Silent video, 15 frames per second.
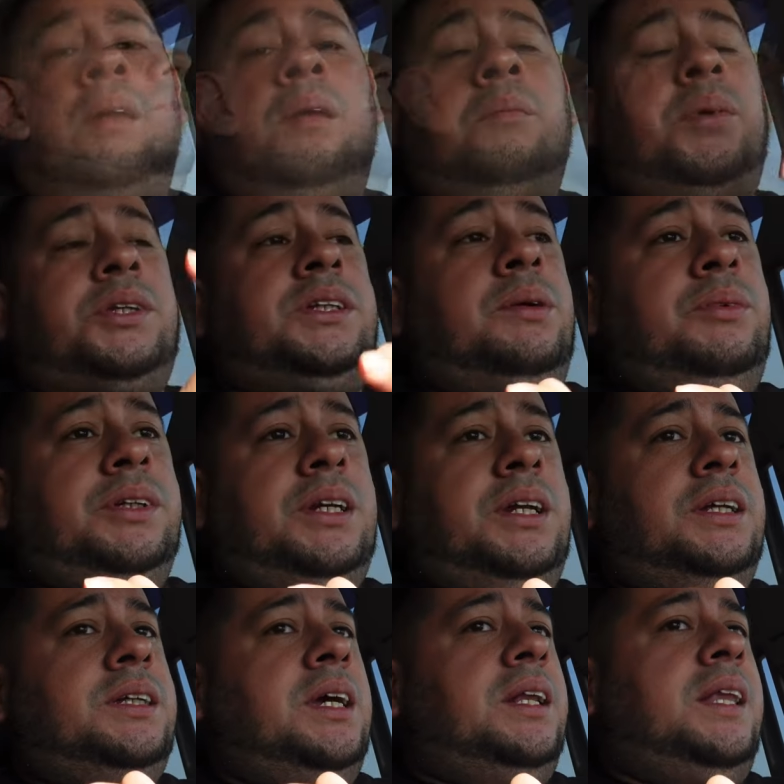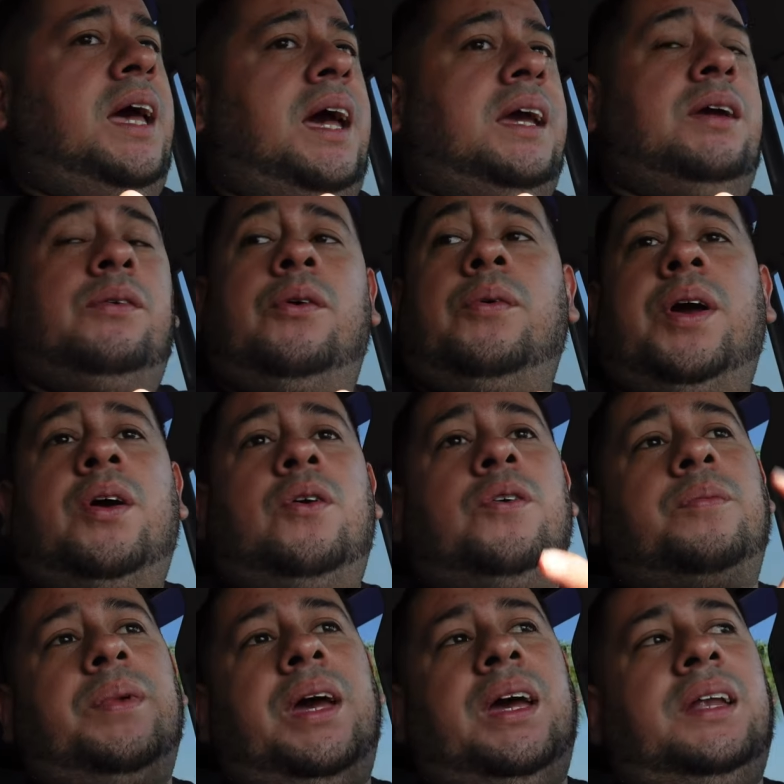But someone's gonna take that giveaway
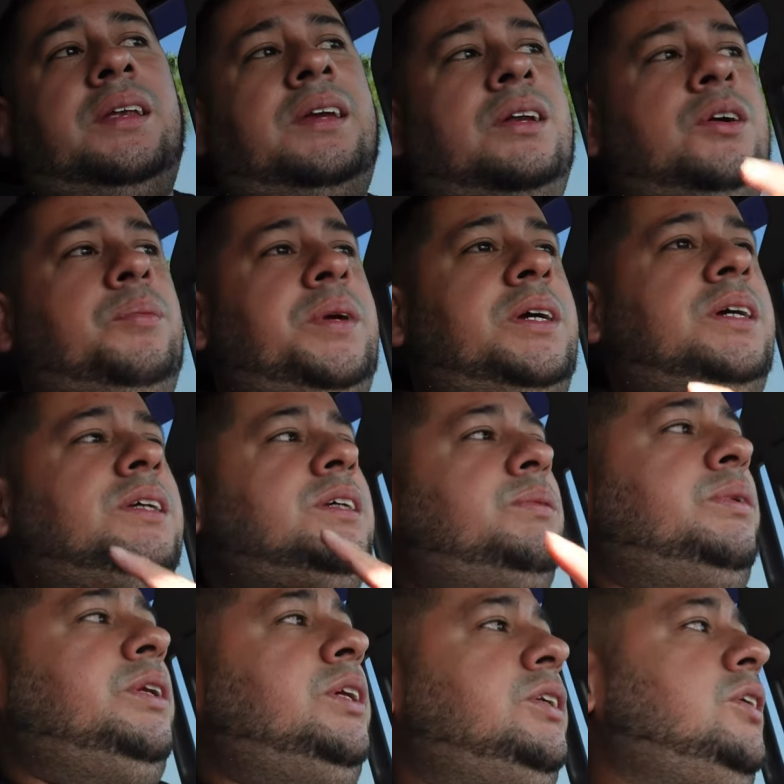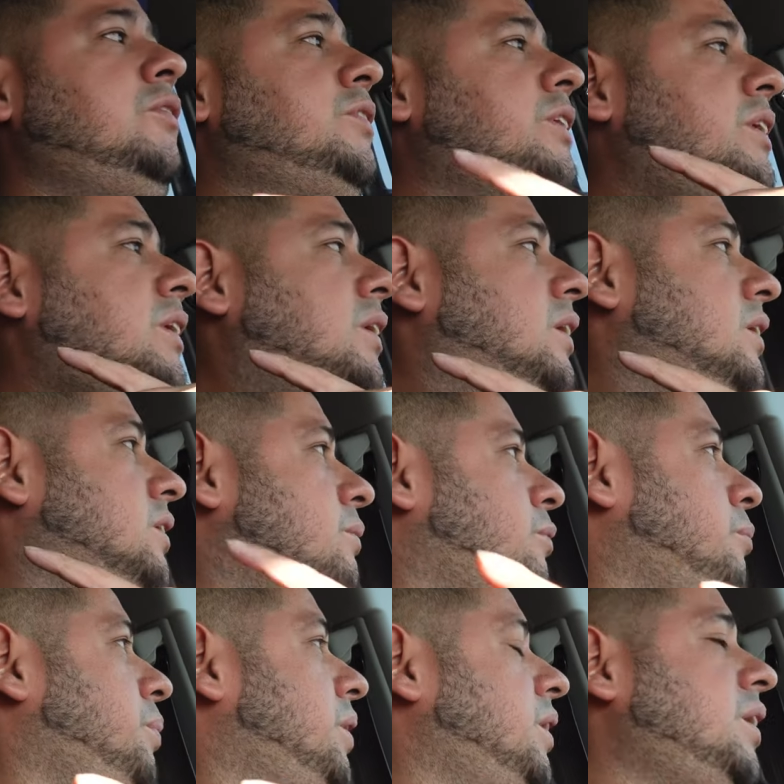home, man, you know, because someone deserves it.
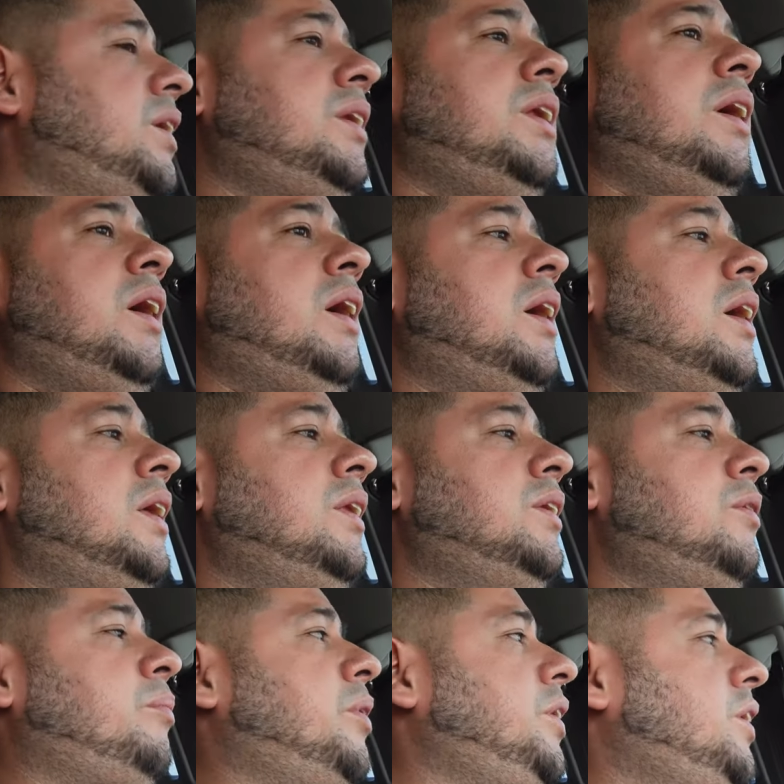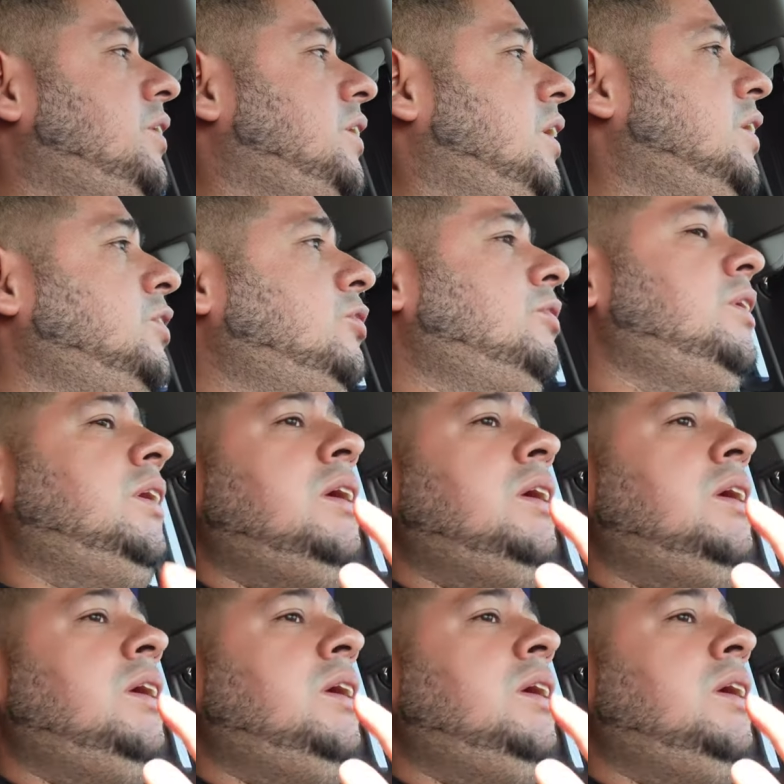Someone paid their money to enter it,